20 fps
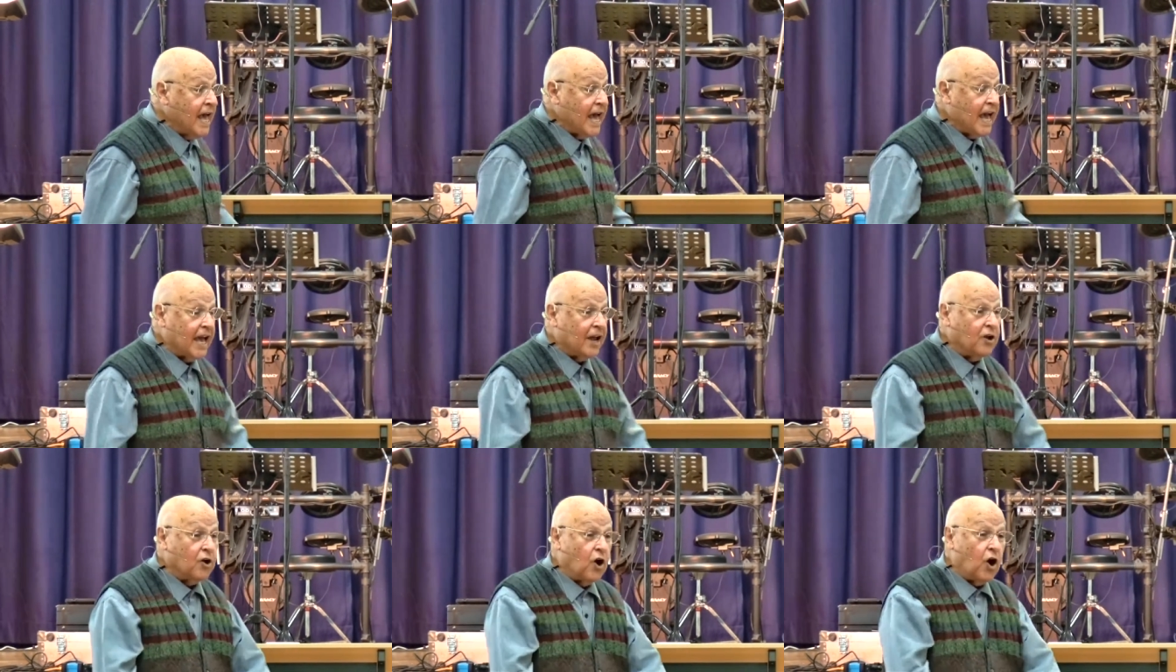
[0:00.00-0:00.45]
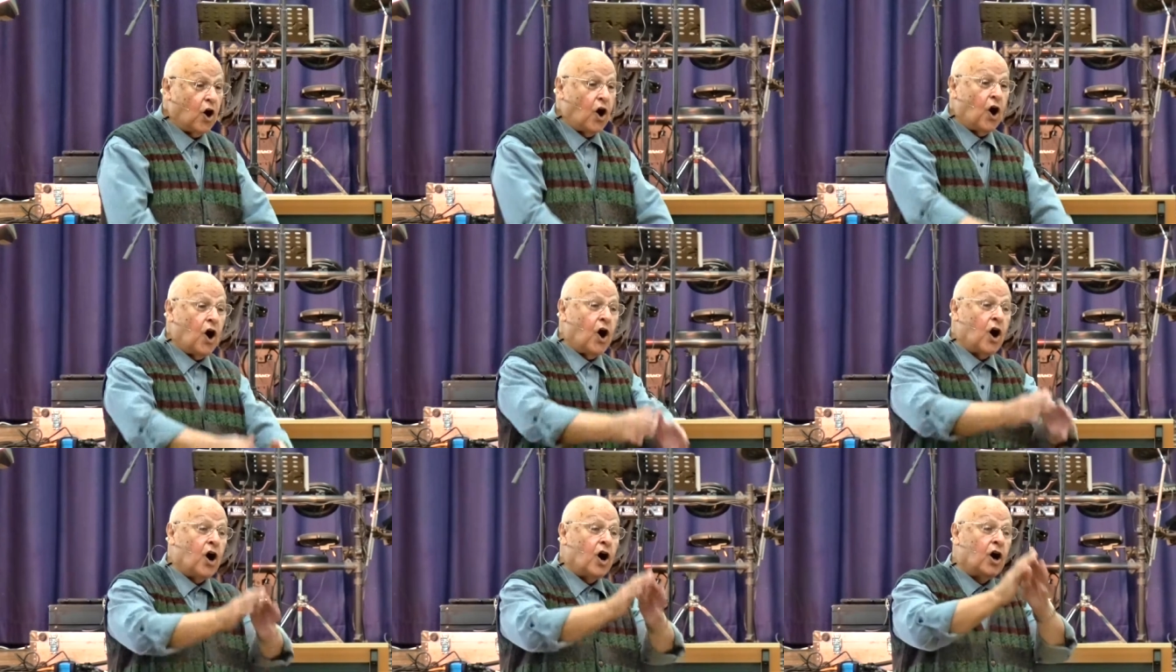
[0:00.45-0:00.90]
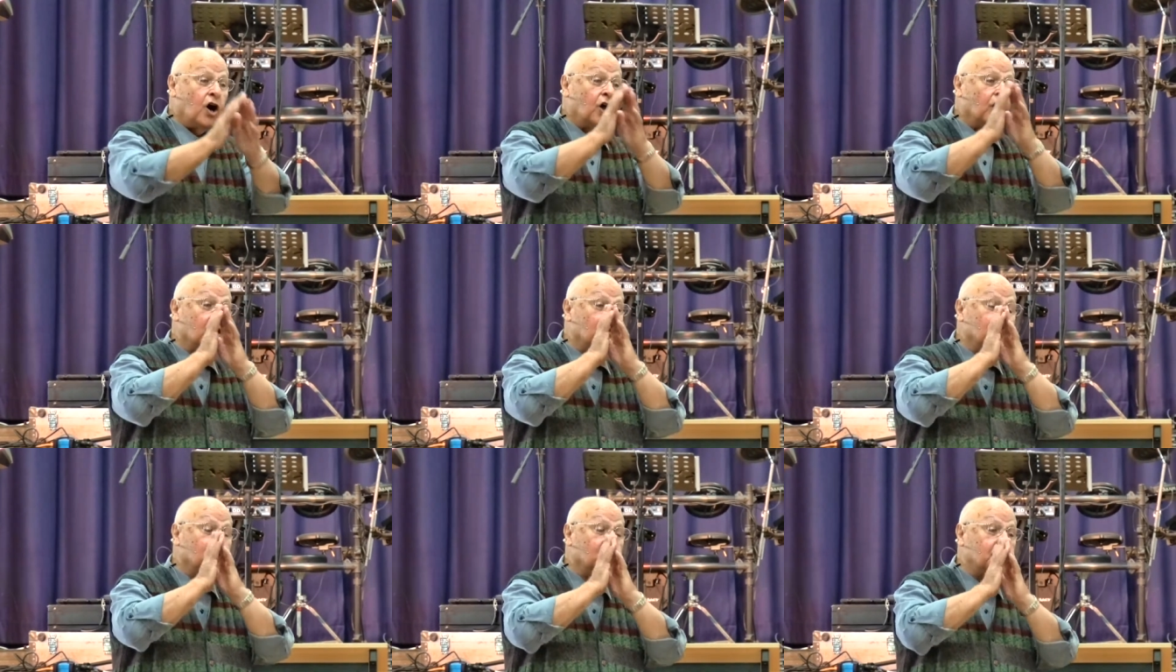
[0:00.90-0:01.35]
And
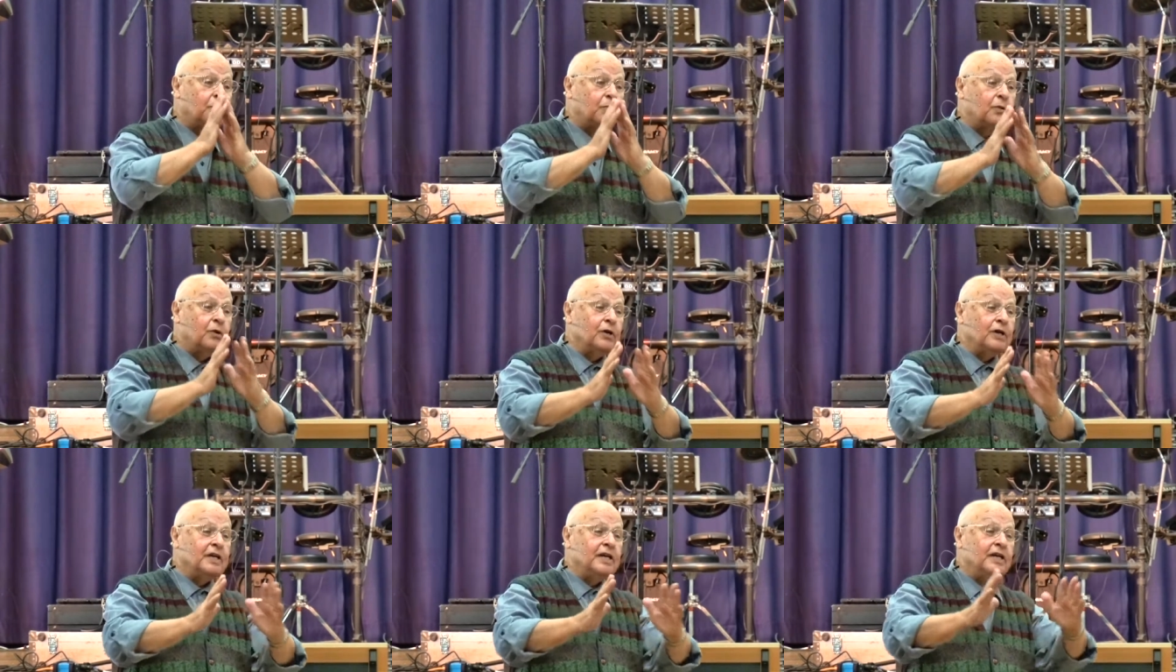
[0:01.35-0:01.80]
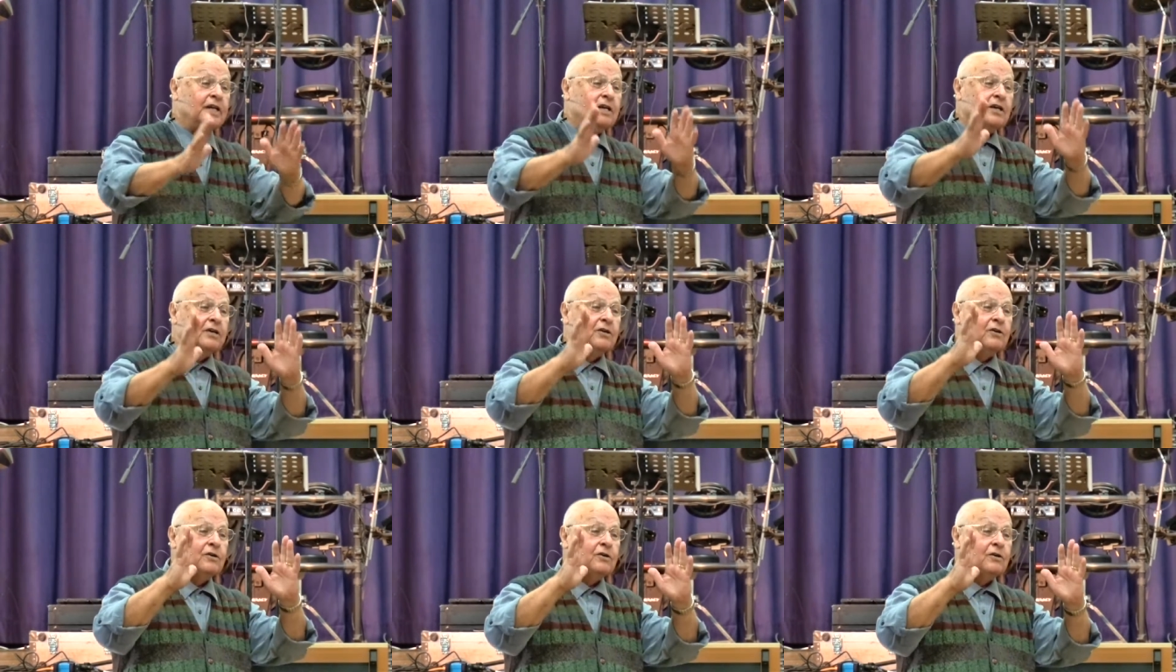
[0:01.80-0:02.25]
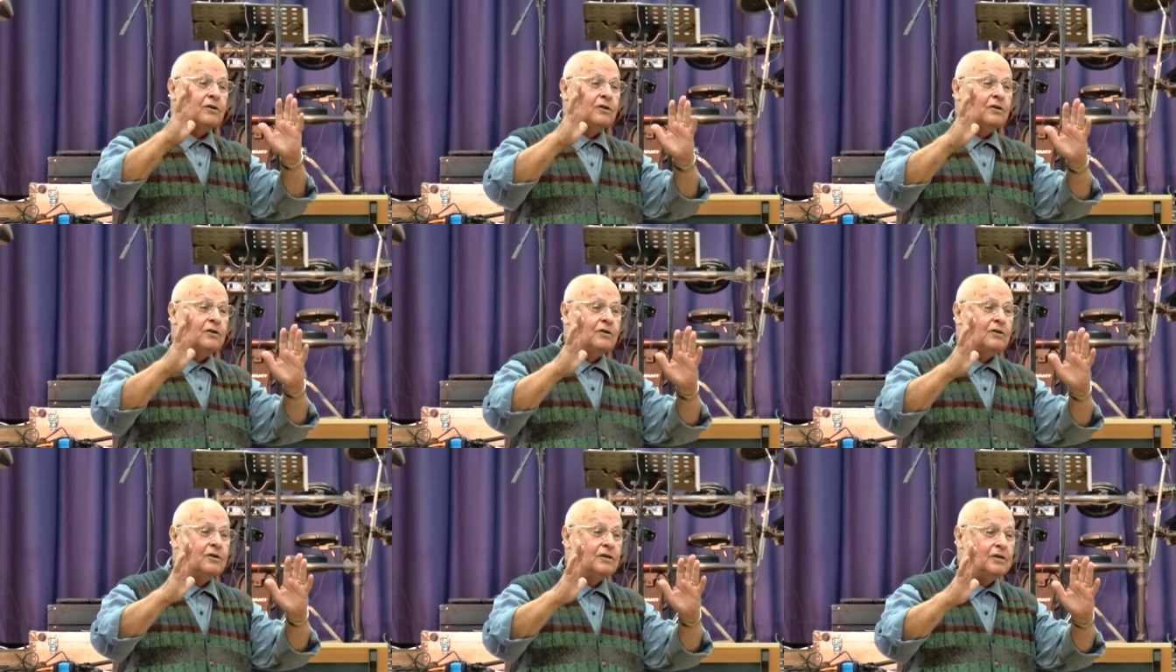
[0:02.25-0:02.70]
all of the
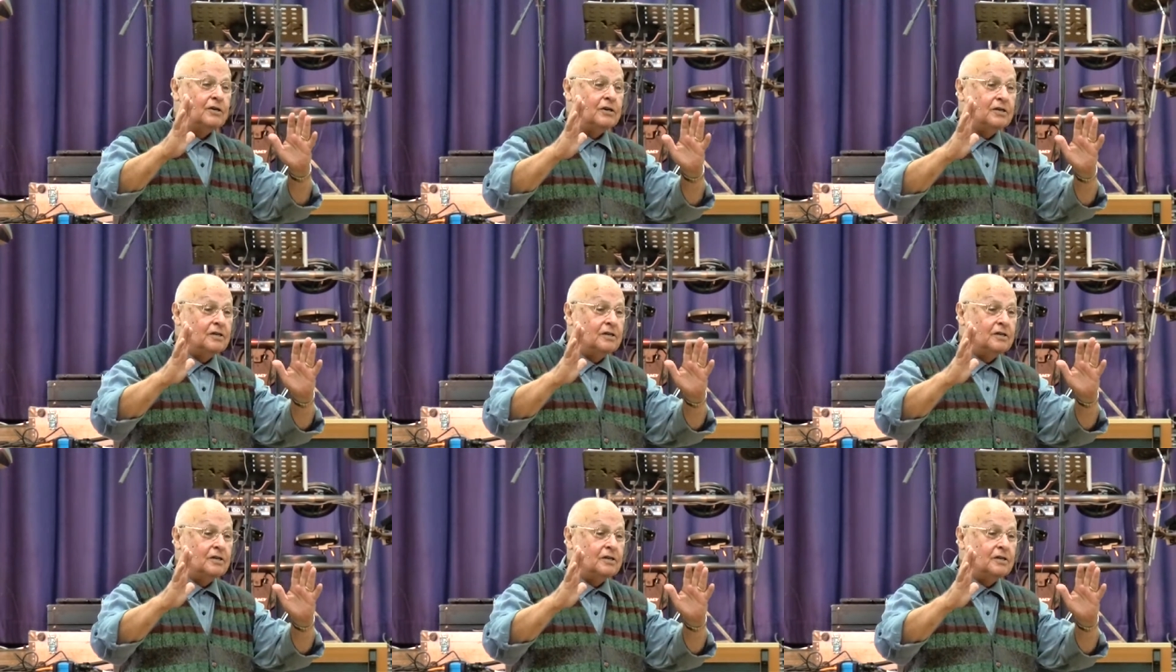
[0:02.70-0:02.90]
political